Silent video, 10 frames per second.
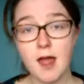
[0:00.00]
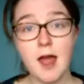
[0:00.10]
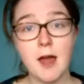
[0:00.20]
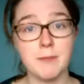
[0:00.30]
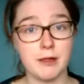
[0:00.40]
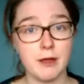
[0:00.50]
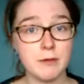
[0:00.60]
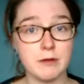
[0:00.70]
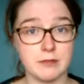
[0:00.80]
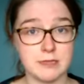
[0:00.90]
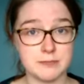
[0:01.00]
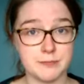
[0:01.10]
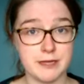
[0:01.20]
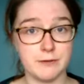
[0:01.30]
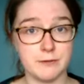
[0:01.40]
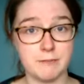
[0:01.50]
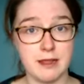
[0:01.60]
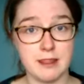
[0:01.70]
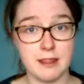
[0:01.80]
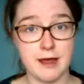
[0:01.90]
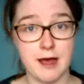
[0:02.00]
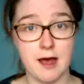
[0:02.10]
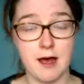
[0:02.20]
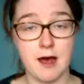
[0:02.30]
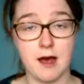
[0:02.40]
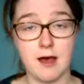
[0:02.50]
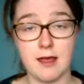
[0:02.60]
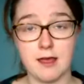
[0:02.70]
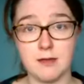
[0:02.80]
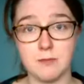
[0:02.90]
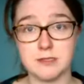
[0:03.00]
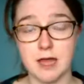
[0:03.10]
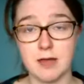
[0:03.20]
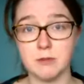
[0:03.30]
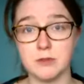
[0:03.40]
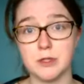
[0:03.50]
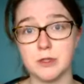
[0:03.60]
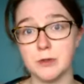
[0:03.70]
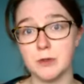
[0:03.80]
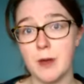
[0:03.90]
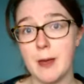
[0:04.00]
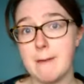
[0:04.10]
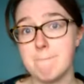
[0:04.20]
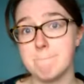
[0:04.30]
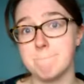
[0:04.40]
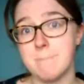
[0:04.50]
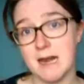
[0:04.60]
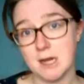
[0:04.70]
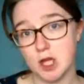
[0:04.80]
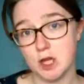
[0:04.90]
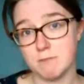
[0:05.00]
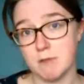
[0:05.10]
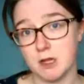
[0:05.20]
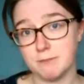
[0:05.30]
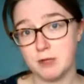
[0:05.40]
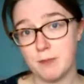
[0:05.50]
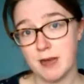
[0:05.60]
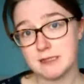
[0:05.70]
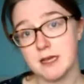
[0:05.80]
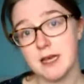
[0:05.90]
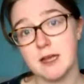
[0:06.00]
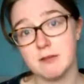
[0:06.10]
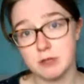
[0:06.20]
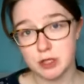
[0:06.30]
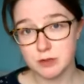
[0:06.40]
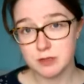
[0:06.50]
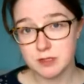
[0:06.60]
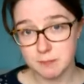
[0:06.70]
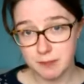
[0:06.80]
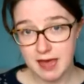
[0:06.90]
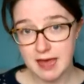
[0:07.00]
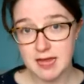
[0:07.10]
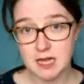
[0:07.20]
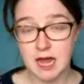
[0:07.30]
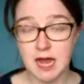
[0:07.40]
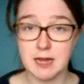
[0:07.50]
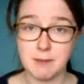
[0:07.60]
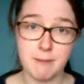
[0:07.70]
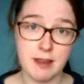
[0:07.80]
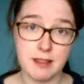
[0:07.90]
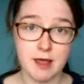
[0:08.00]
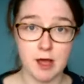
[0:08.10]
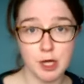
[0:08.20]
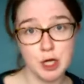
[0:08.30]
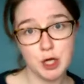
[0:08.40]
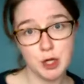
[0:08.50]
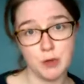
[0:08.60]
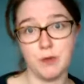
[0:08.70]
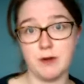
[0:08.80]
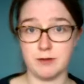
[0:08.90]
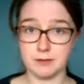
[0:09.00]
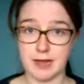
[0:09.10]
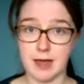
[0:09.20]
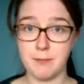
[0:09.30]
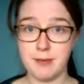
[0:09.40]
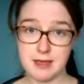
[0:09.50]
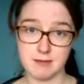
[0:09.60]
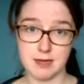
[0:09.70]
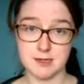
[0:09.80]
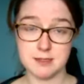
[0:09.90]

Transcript: By going on this pill meant that I was able to manage them much better. It reduced the pain, and it meant that I knew when I would get a period.